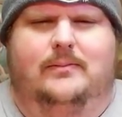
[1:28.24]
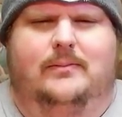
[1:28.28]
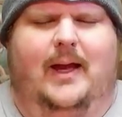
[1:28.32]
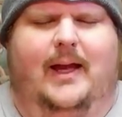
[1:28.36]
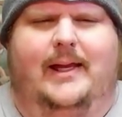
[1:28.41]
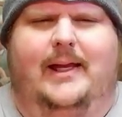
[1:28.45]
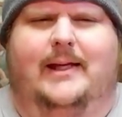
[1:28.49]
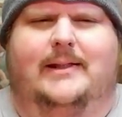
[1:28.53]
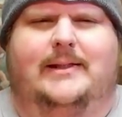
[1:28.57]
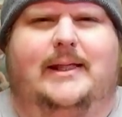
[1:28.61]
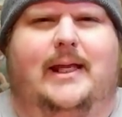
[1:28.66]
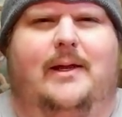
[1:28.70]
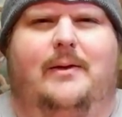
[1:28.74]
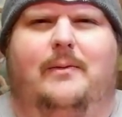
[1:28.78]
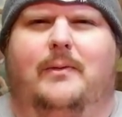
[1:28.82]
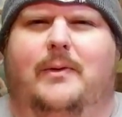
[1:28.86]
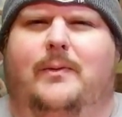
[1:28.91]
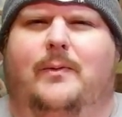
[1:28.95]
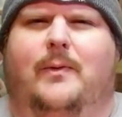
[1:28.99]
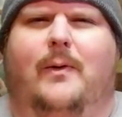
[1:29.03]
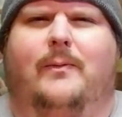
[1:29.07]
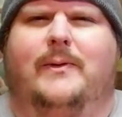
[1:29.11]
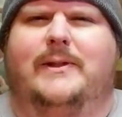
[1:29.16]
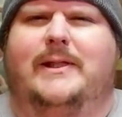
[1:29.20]
I guess
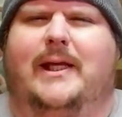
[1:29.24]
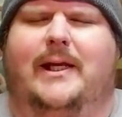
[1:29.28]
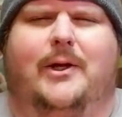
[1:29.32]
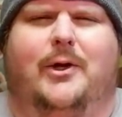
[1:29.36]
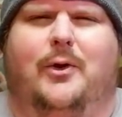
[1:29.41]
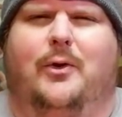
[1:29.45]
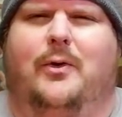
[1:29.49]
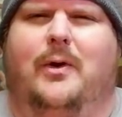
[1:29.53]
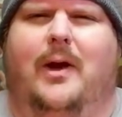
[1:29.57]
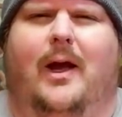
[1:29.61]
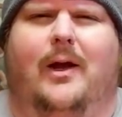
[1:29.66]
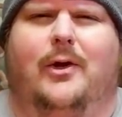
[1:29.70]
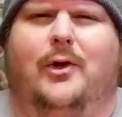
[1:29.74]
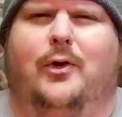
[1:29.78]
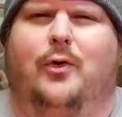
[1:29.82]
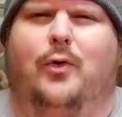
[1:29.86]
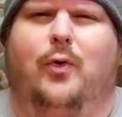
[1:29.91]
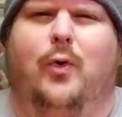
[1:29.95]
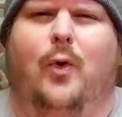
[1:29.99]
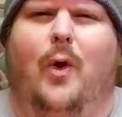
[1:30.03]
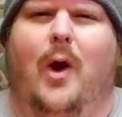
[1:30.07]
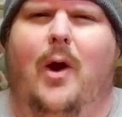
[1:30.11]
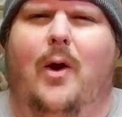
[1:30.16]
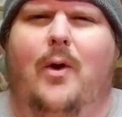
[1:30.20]
that what was it a, a,
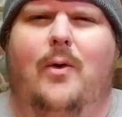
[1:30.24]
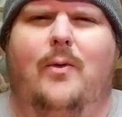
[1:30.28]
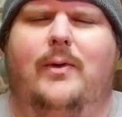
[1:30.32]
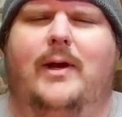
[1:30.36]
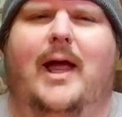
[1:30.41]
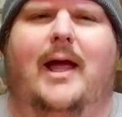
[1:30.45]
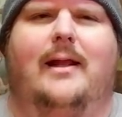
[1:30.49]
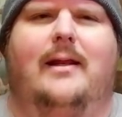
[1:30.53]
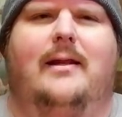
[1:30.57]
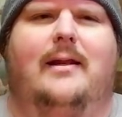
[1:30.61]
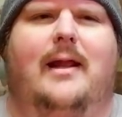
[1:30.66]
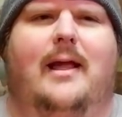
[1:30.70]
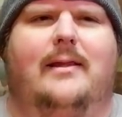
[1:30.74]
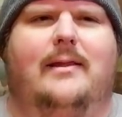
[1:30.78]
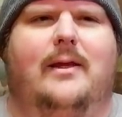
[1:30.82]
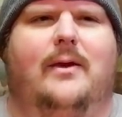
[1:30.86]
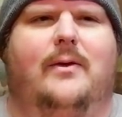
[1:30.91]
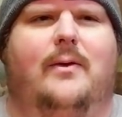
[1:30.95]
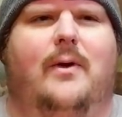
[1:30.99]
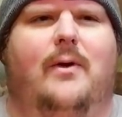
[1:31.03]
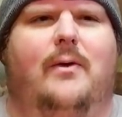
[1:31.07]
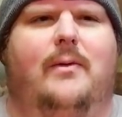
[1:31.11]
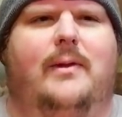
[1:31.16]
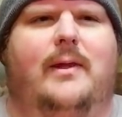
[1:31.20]
crow? Not not the
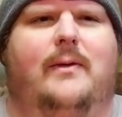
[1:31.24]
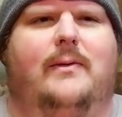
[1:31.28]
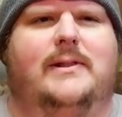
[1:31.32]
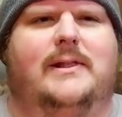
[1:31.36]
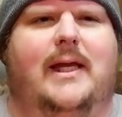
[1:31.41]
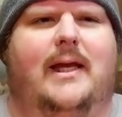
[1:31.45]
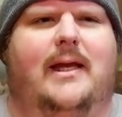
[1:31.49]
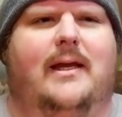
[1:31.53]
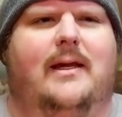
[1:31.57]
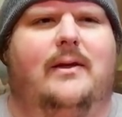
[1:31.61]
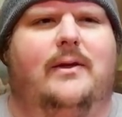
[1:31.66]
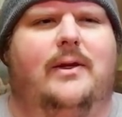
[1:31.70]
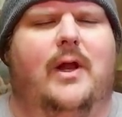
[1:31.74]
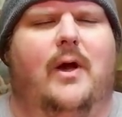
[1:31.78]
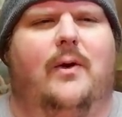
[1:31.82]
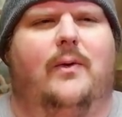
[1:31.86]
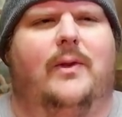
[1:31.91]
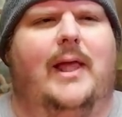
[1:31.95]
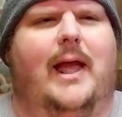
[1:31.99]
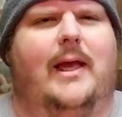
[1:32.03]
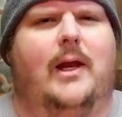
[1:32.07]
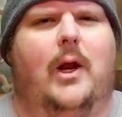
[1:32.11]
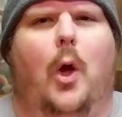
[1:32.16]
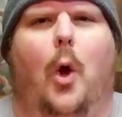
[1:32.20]
crow. There was like a no,
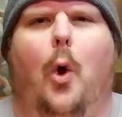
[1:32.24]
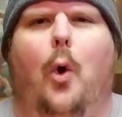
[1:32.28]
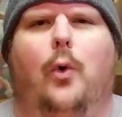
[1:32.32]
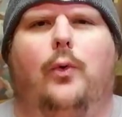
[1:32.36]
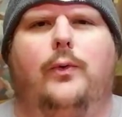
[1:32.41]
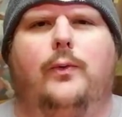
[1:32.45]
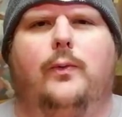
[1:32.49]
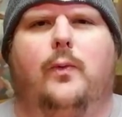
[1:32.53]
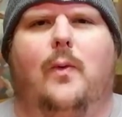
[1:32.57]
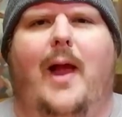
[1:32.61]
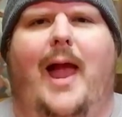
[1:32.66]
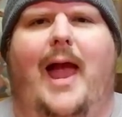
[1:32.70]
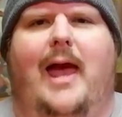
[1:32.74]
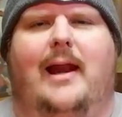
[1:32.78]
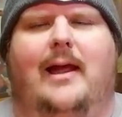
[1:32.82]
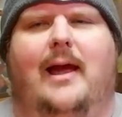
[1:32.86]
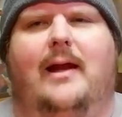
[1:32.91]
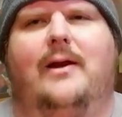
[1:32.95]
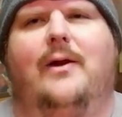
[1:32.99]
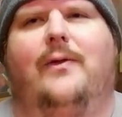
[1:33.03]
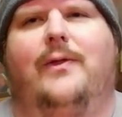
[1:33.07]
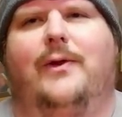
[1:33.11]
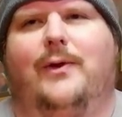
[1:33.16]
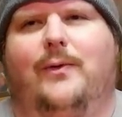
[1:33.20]
like an old rat.
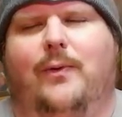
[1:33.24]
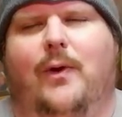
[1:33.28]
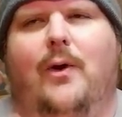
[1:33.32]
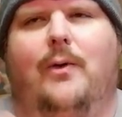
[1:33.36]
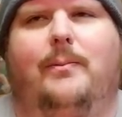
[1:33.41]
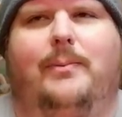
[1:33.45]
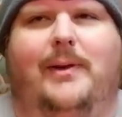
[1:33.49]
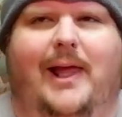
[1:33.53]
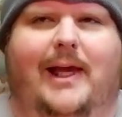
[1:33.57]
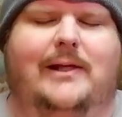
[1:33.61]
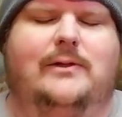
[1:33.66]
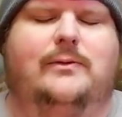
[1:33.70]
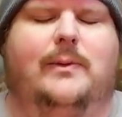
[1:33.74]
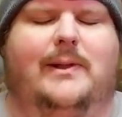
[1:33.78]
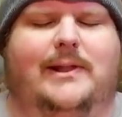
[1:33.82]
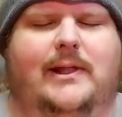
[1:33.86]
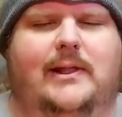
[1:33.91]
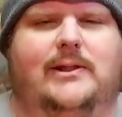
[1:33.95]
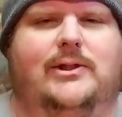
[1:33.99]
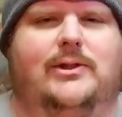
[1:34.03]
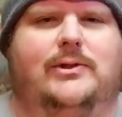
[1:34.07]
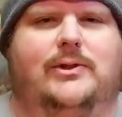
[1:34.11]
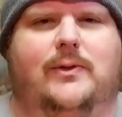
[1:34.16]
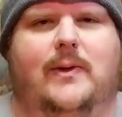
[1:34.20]
I know the crow plays with
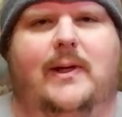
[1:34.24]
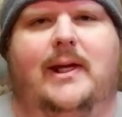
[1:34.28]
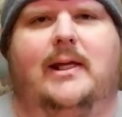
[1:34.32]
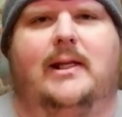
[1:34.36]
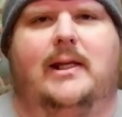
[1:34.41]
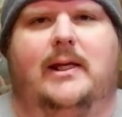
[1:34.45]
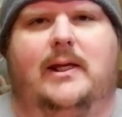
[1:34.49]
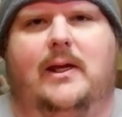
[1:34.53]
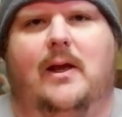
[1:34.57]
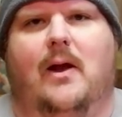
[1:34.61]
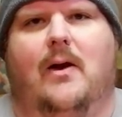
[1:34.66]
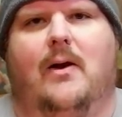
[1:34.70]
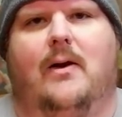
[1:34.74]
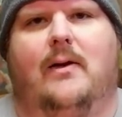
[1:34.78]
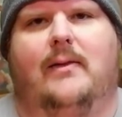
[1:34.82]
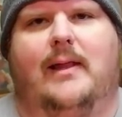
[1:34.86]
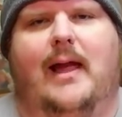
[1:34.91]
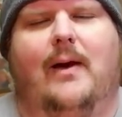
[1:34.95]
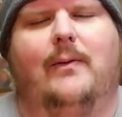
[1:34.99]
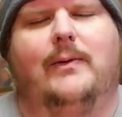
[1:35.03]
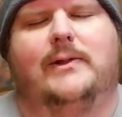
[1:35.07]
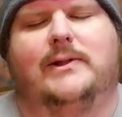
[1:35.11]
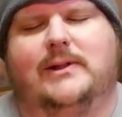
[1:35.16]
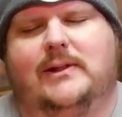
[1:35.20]
the string and the yarn.
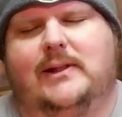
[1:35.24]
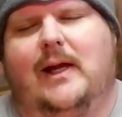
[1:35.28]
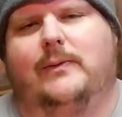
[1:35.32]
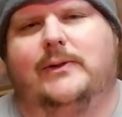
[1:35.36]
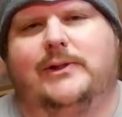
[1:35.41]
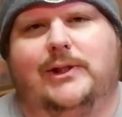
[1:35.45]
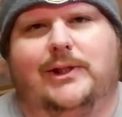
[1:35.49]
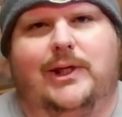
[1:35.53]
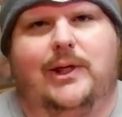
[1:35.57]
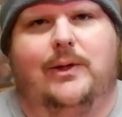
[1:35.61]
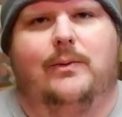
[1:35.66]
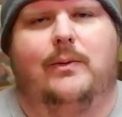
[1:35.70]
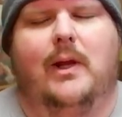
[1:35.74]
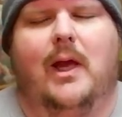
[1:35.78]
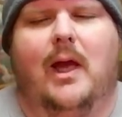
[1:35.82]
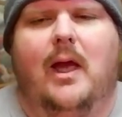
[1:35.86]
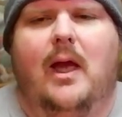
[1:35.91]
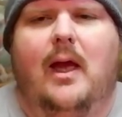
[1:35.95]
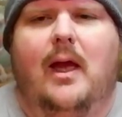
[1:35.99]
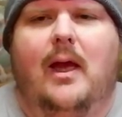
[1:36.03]
That was that was cute.